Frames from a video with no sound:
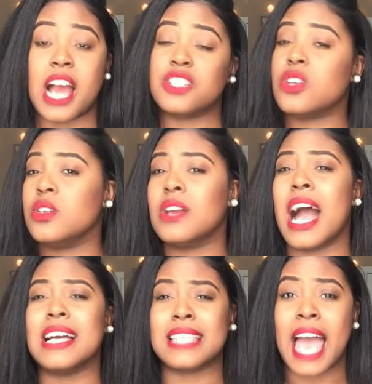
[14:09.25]
I show you
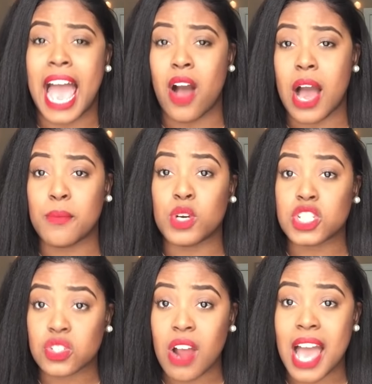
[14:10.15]
guys how I
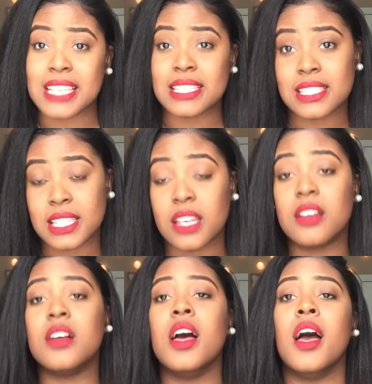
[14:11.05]
moisturize and seal.